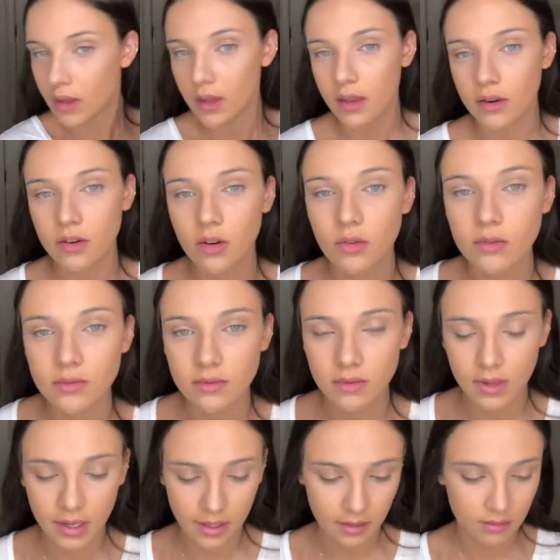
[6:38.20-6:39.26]
And don't
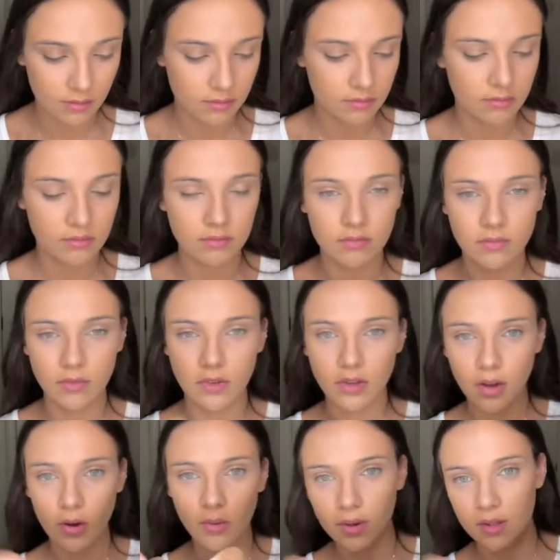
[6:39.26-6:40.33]
like
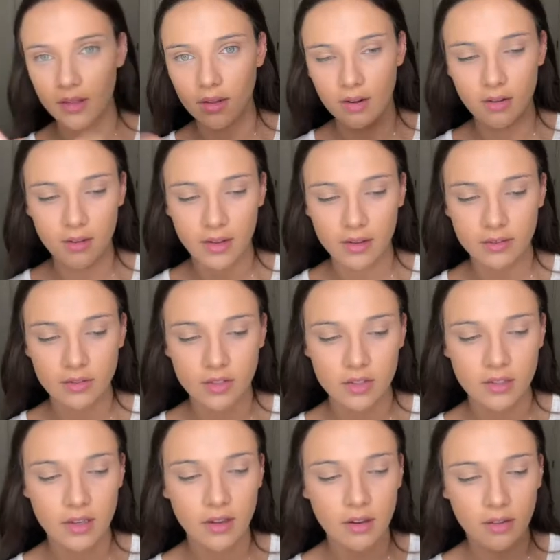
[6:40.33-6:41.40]
go in there, like
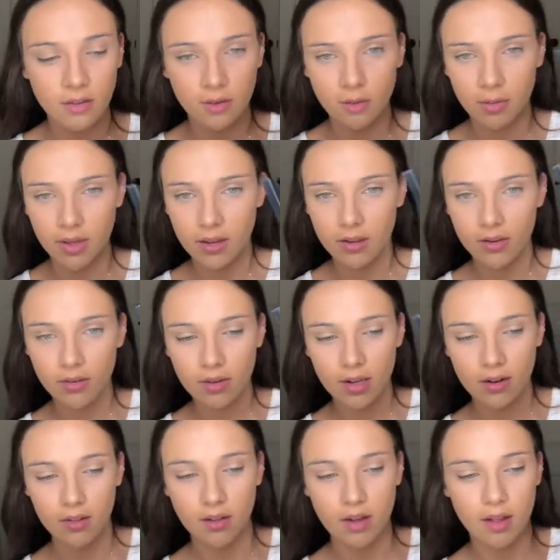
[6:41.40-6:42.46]
just get a little bit. You don't
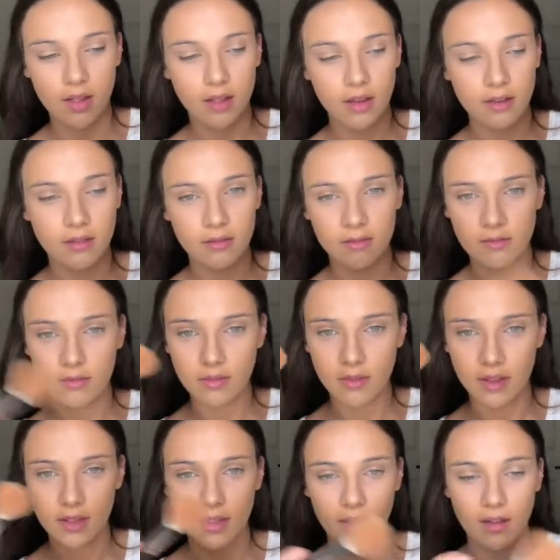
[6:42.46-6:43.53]
need a lot,
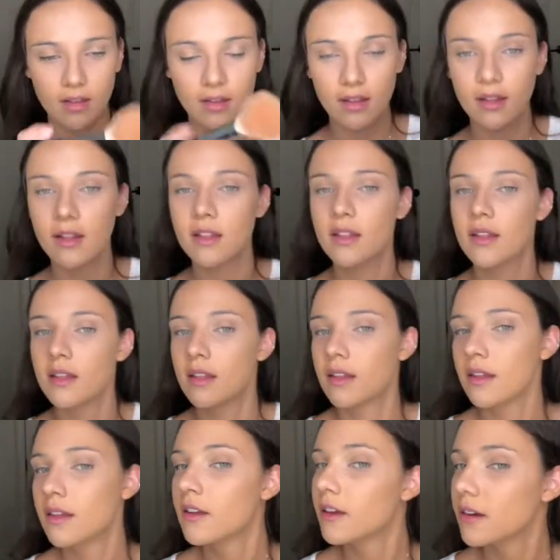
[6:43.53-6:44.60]
like that.
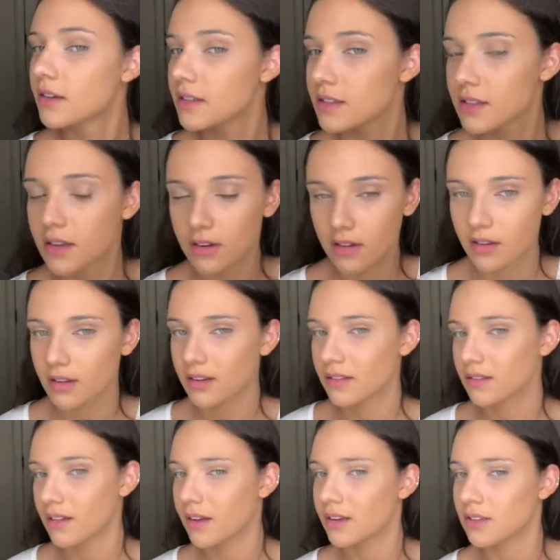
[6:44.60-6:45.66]
Because it's going to look
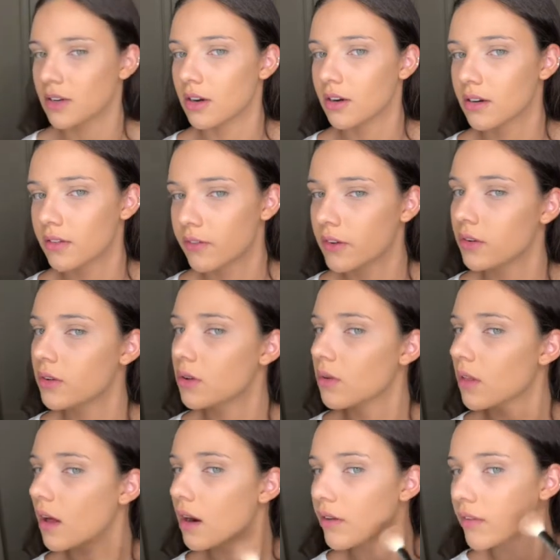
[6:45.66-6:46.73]
like dirt if you do a
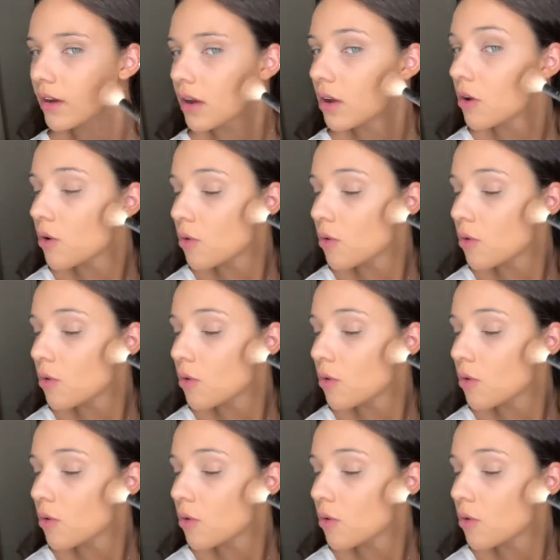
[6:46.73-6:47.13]
lot of it.